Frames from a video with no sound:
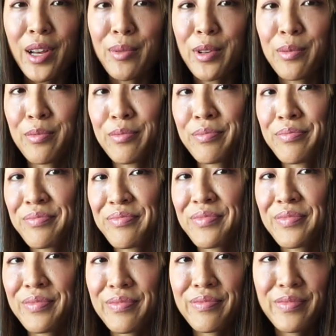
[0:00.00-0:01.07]
mean,
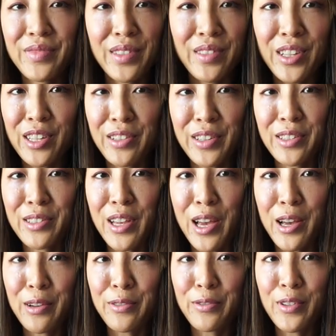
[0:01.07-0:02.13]
none of these
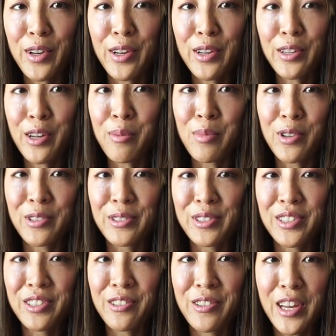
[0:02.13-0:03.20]
have
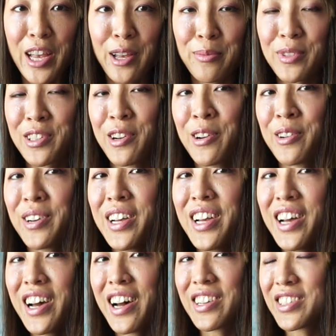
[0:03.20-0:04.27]
numbers or names, so
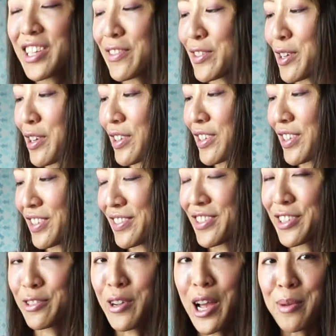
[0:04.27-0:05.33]
I'll just have to
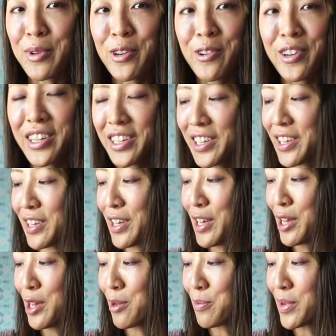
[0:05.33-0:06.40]
describe accordingly.
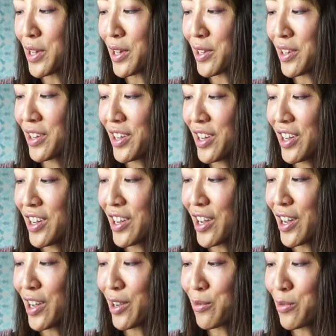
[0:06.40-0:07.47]
But
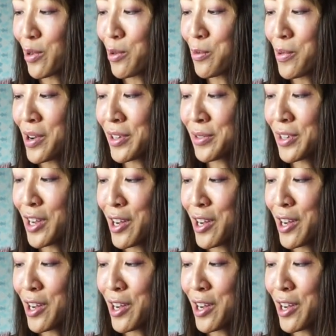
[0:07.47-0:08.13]
row 1,